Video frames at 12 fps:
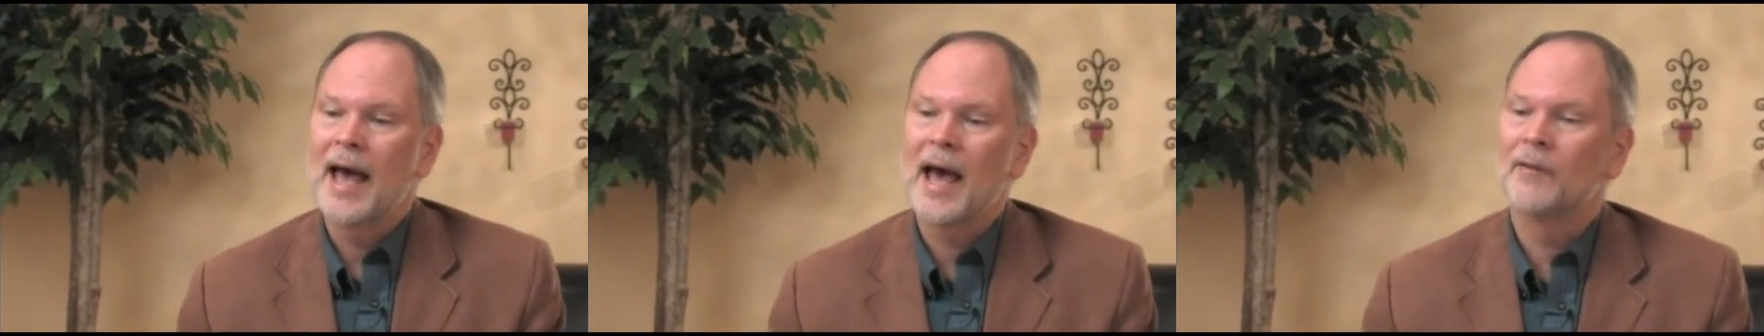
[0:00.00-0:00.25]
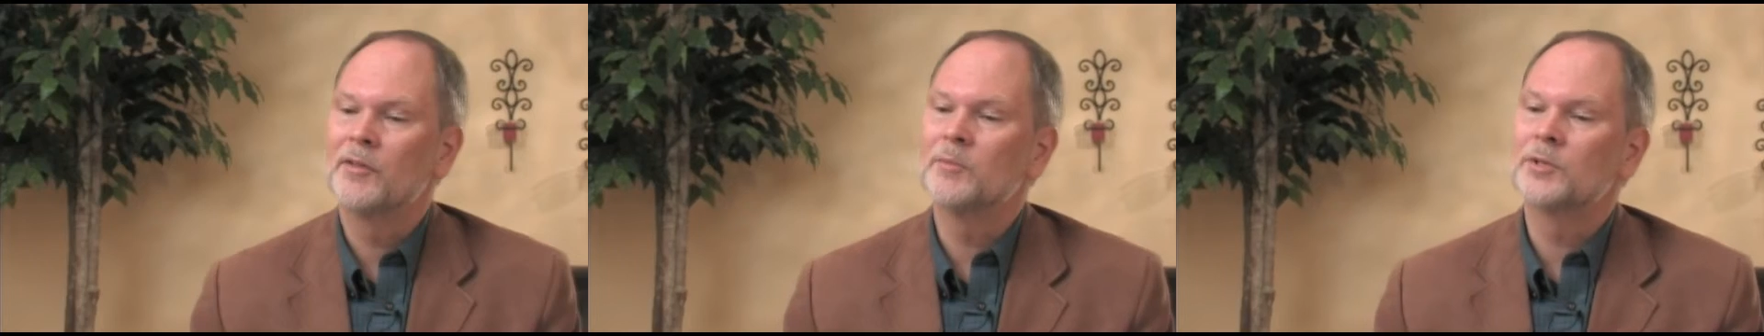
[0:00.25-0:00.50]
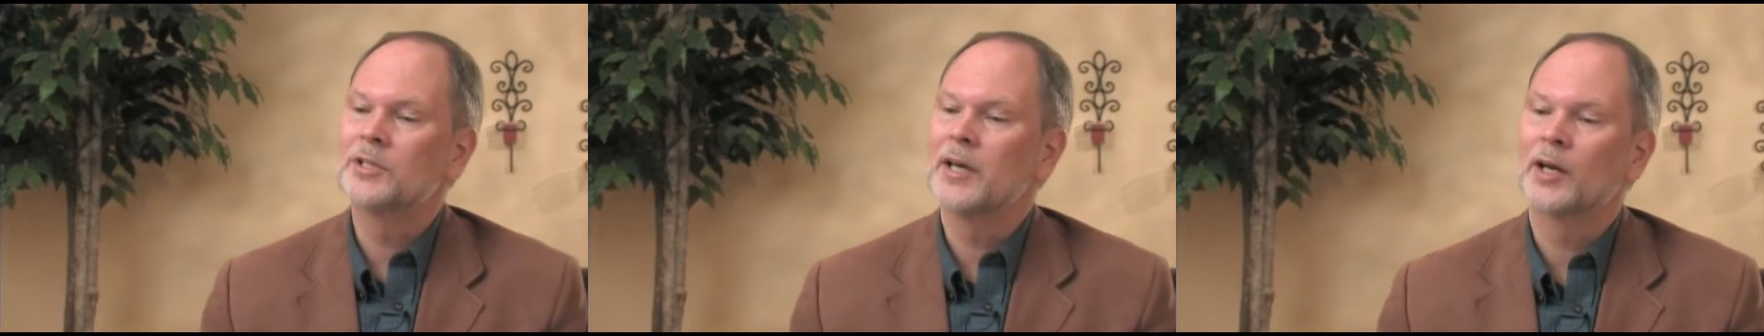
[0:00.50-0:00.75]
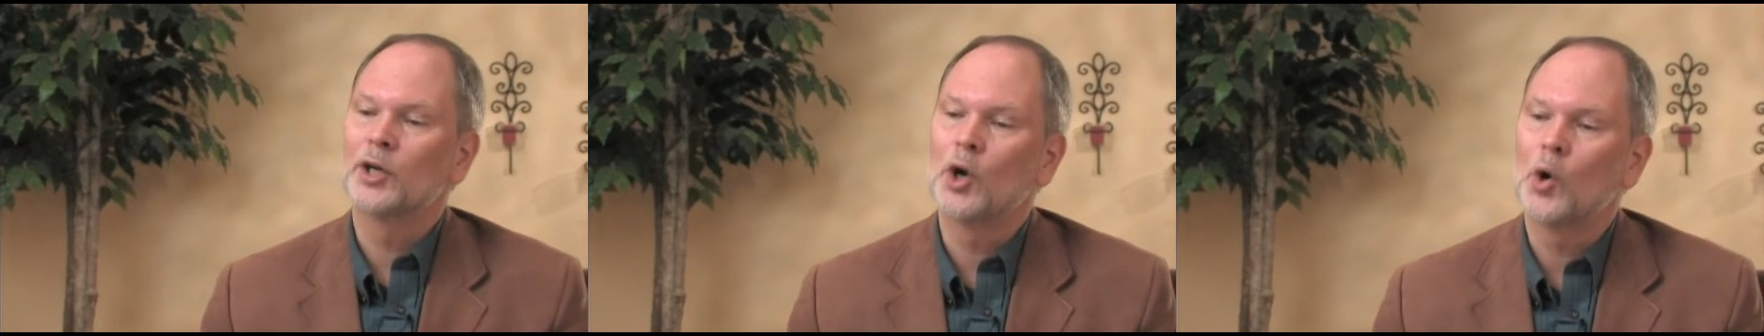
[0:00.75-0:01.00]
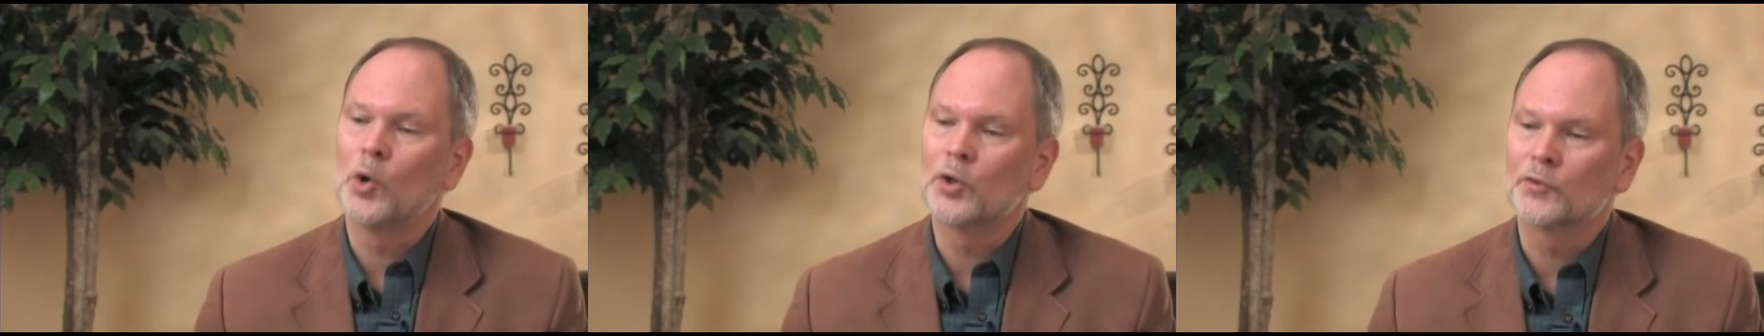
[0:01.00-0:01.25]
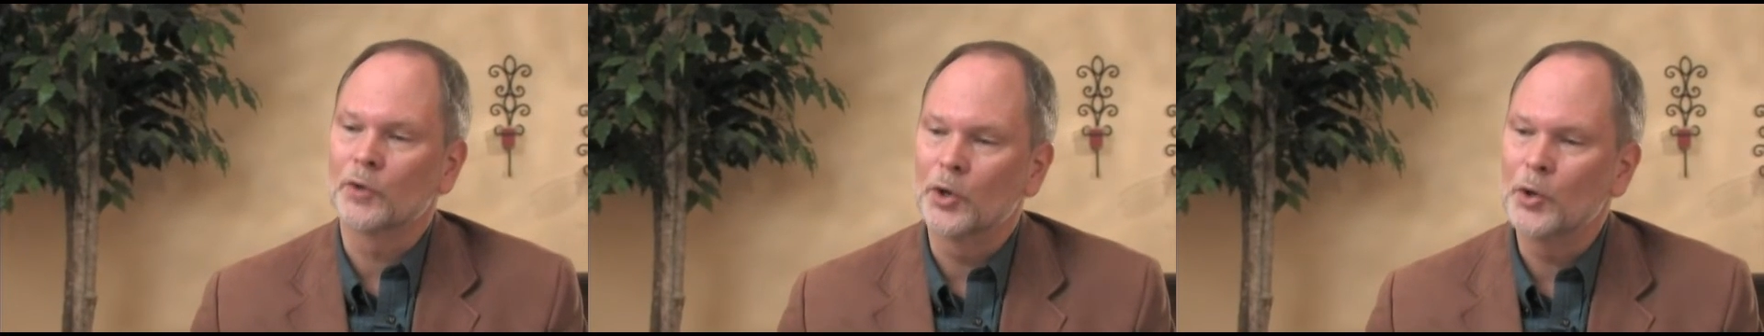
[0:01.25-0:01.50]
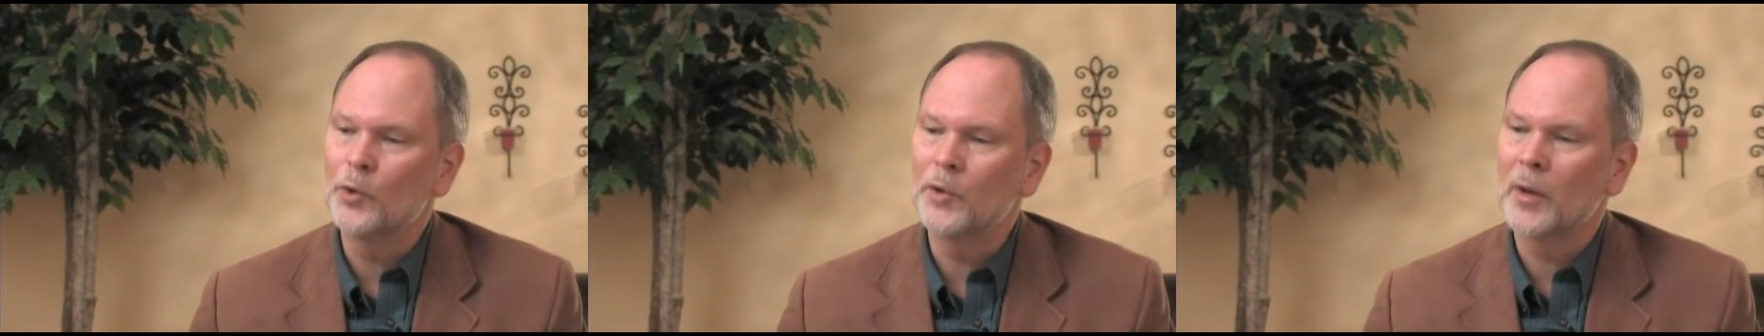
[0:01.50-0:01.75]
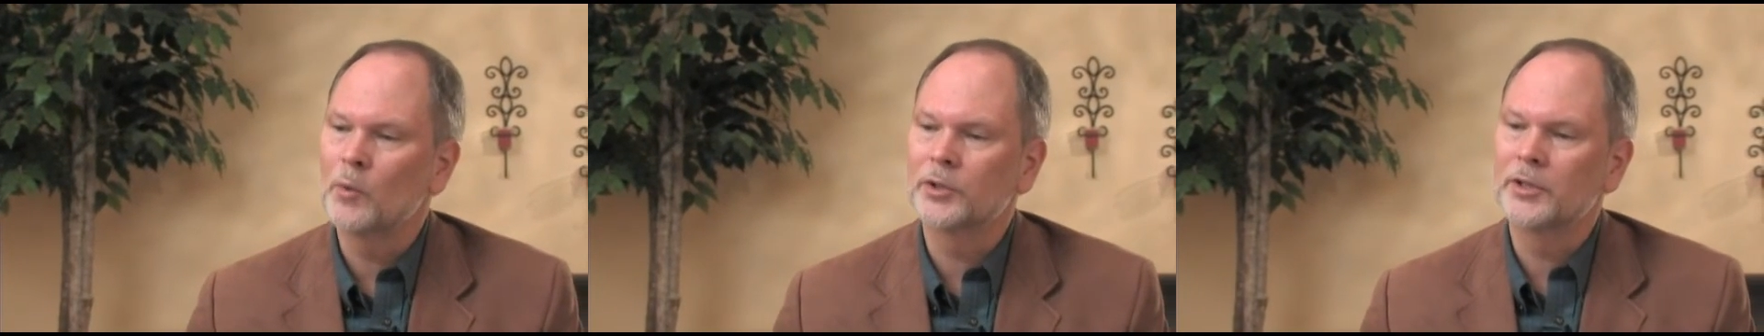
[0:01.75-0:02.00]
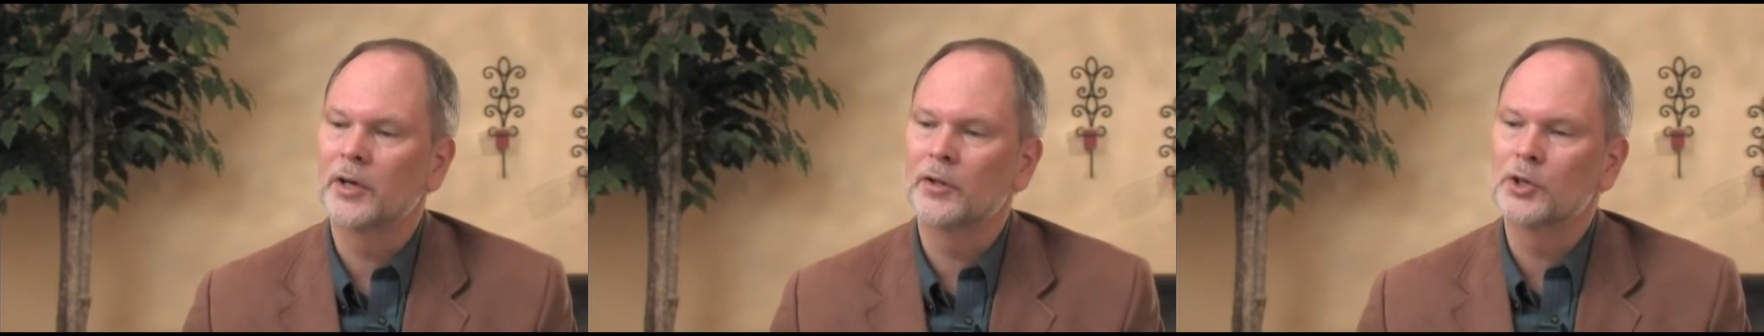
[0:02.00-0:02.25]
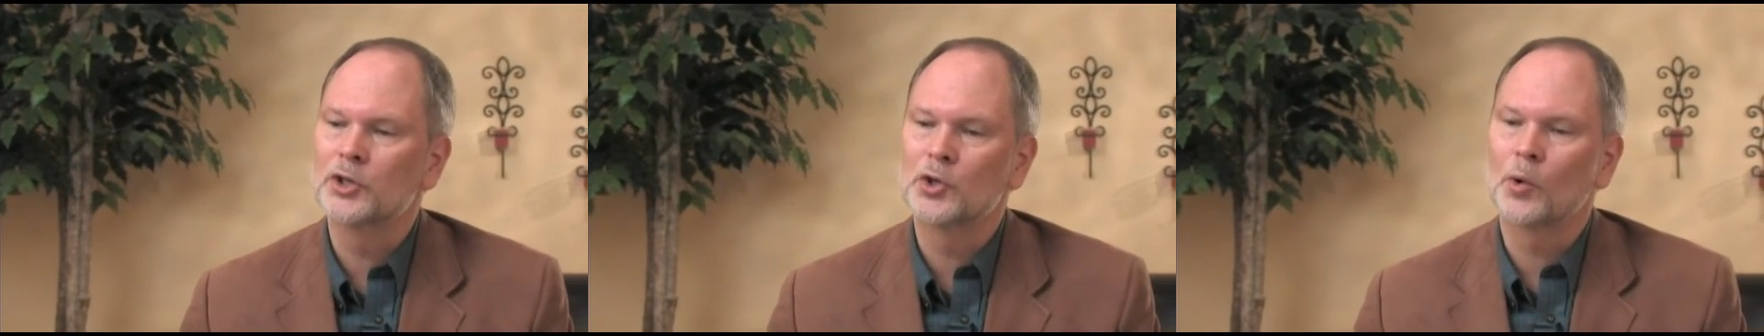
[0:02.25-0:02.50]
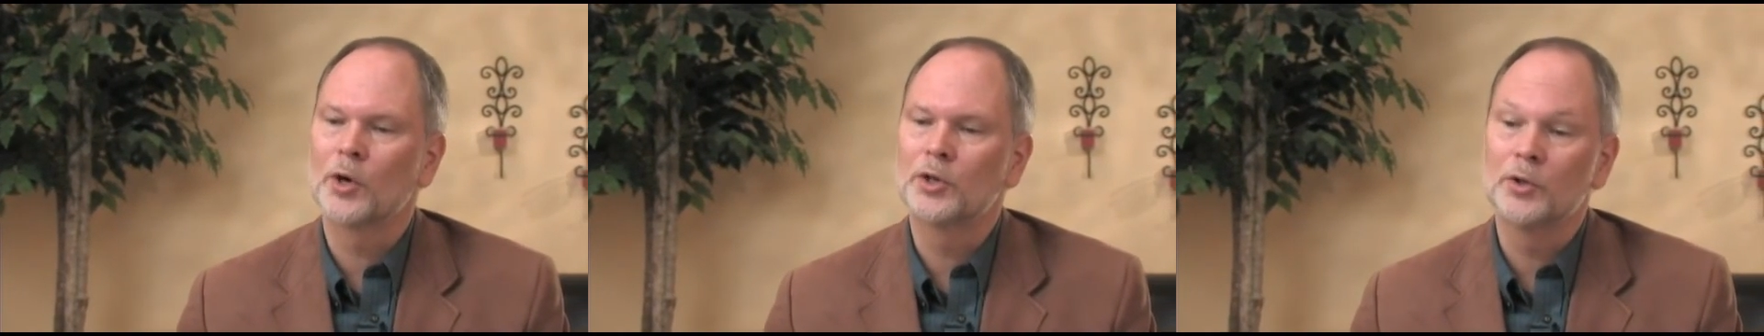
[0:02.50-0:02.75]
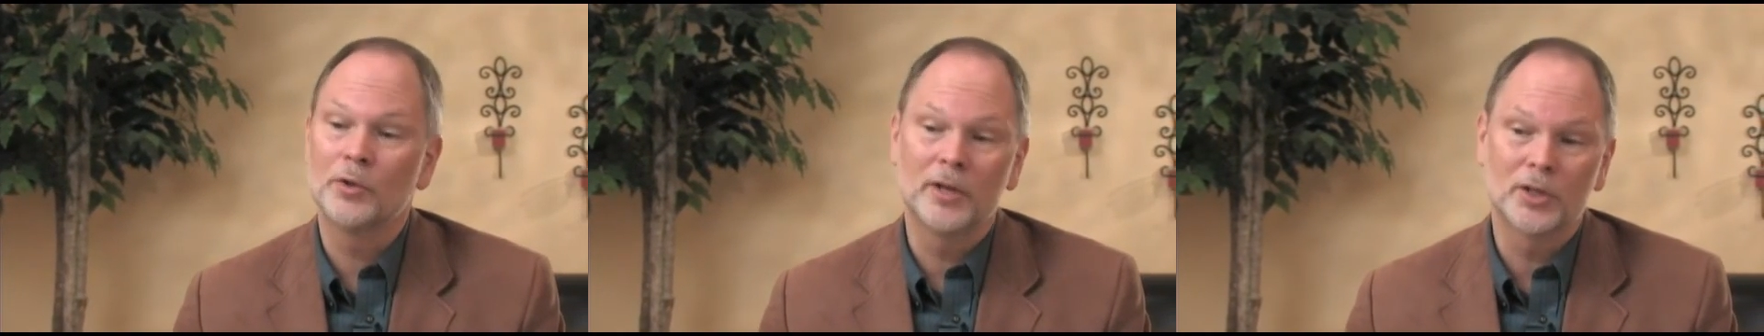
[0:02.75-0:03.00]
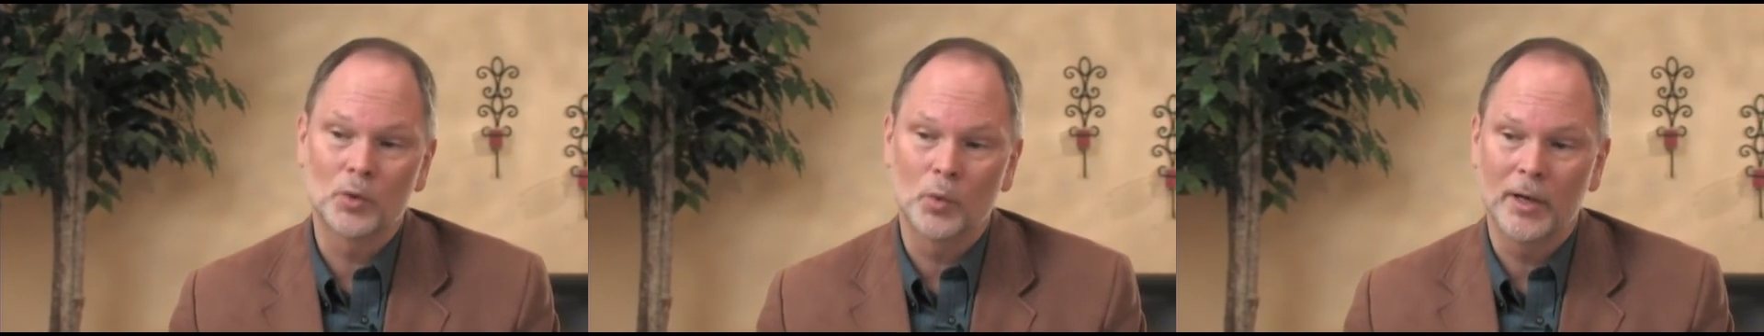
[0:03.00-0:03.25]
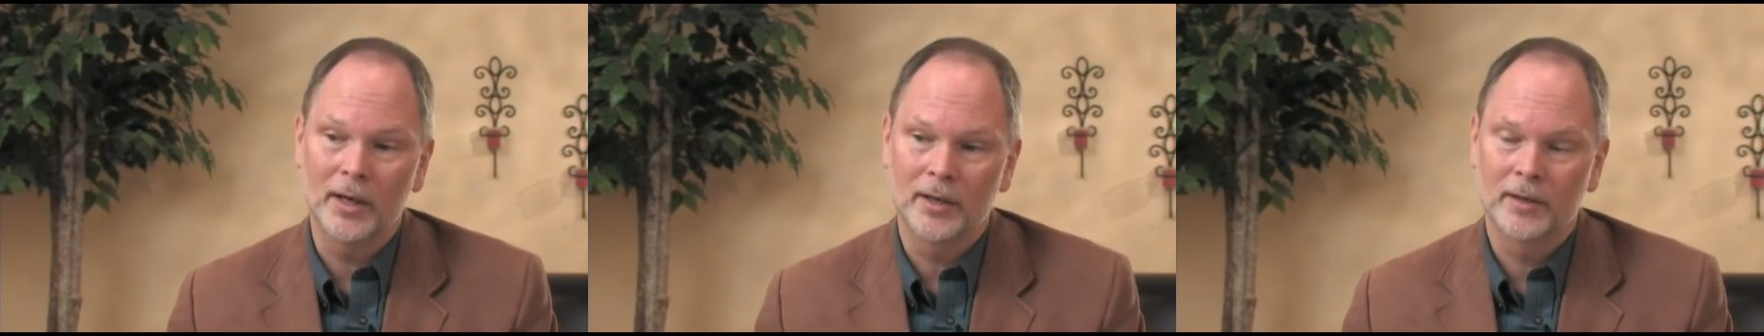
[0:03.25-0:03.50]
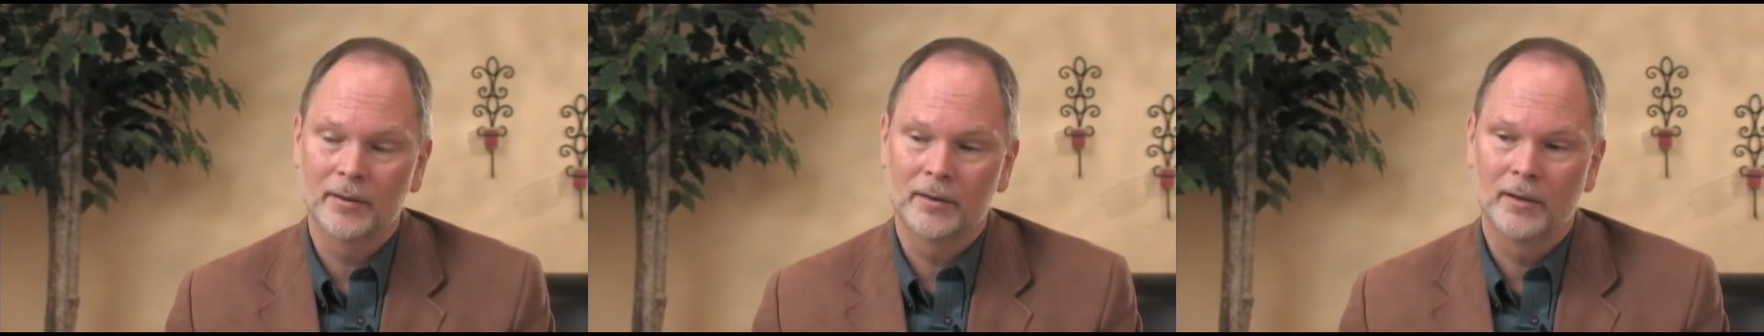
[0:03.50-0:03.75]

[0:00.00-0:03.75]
have them set goals for who they will tell their story to this week.